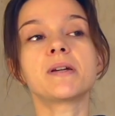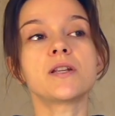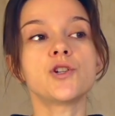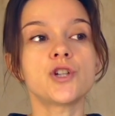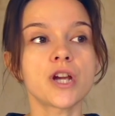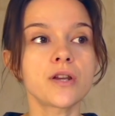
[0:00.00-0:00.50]
but
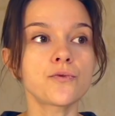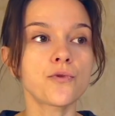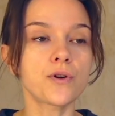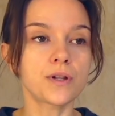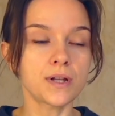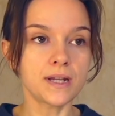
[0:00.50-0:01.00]
in
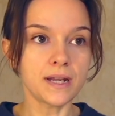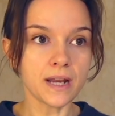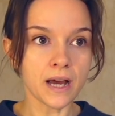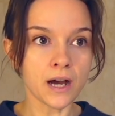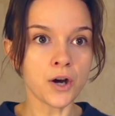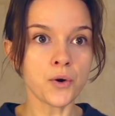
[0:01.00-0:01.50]
general,
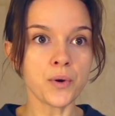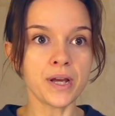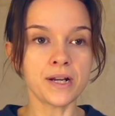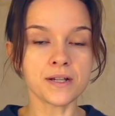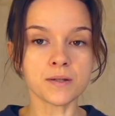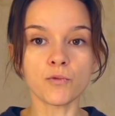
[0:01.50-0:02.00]
now
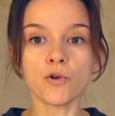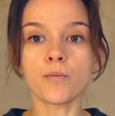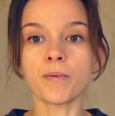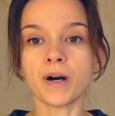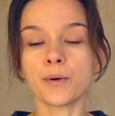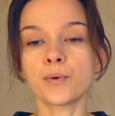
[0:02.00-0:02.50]
it is
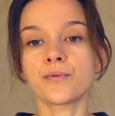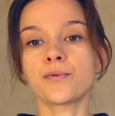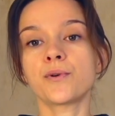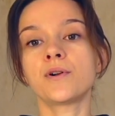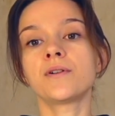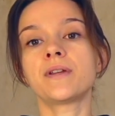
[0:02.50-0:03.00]
more
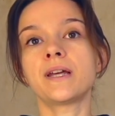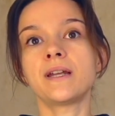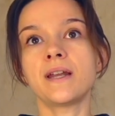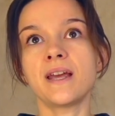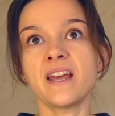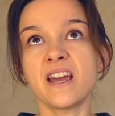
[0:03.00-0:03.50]
powerful
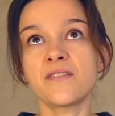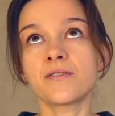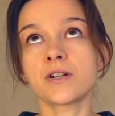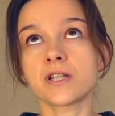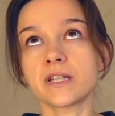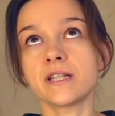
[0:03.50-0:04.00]
than
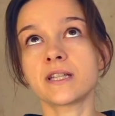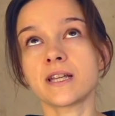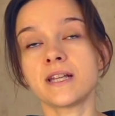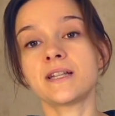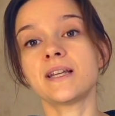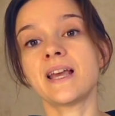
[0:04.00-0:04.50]
ever since
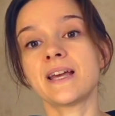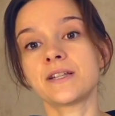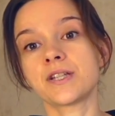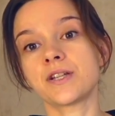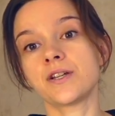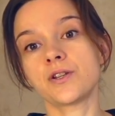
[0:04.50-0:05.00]
it
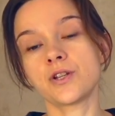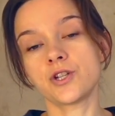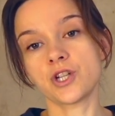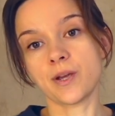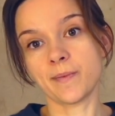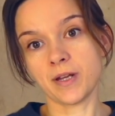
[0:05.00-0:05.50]
entered
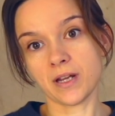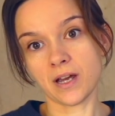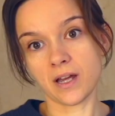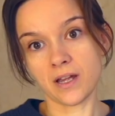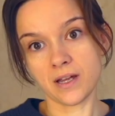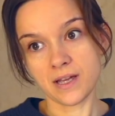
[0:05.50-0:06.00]

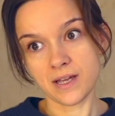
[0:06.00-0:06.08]
Gemini